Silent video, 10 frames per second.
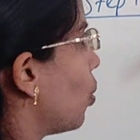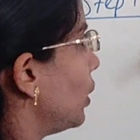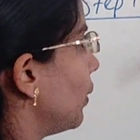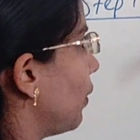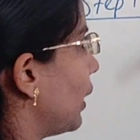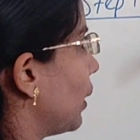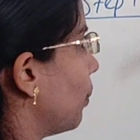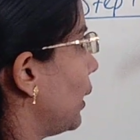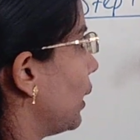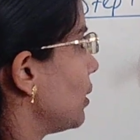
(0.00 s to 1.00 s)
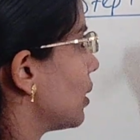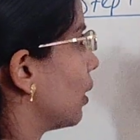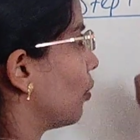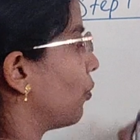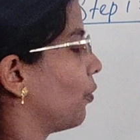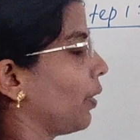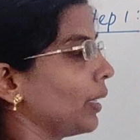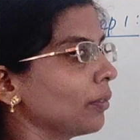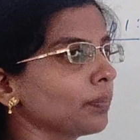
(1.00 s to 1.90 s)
old variable as 5.